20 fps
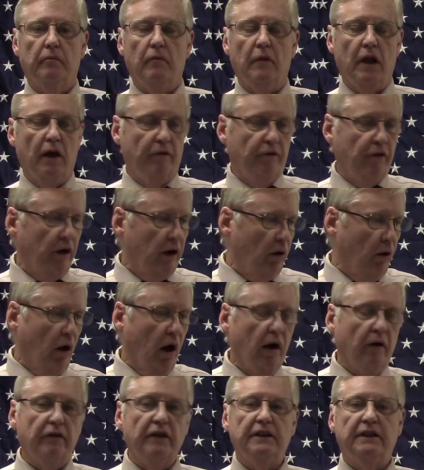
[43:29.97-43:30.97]
If
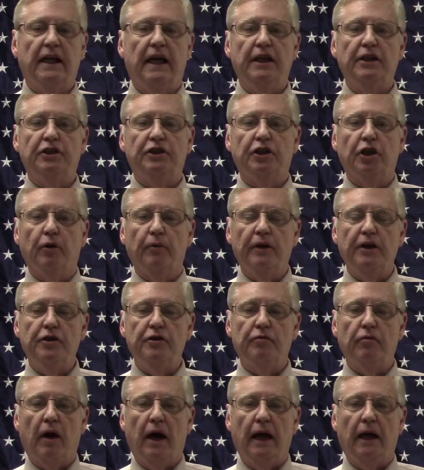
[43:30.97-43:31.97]
all of us had jury
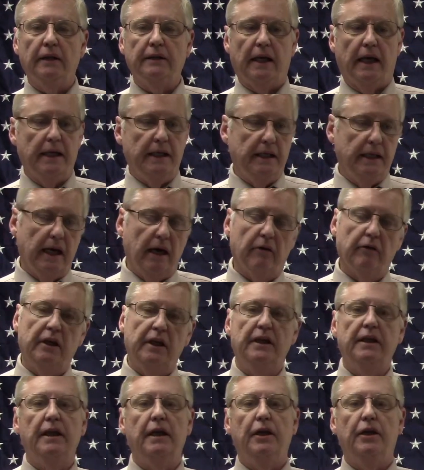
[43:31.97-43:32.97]
trials, I
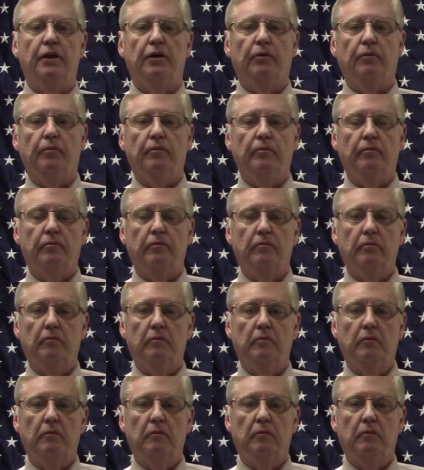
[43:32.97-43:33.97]
guarantee you,
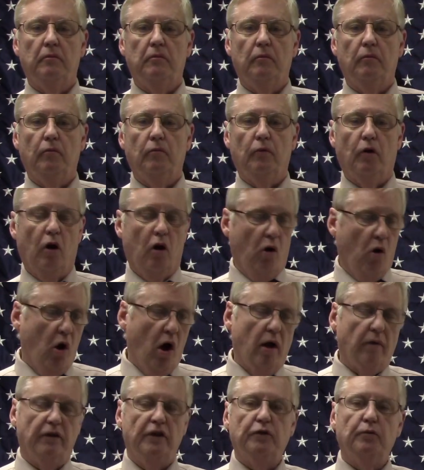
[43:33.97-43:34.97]

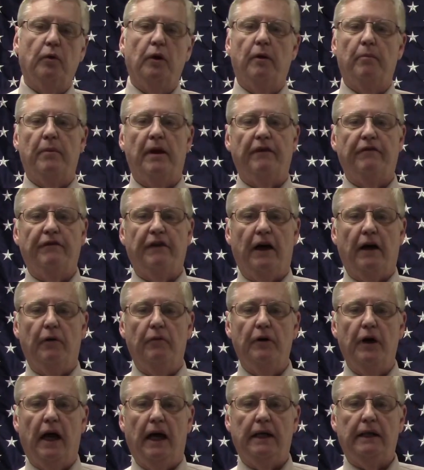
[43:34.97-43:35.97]
all of us would have been
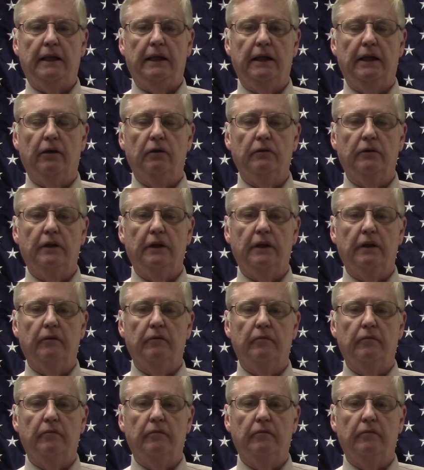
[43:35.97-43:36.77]
found not guilty.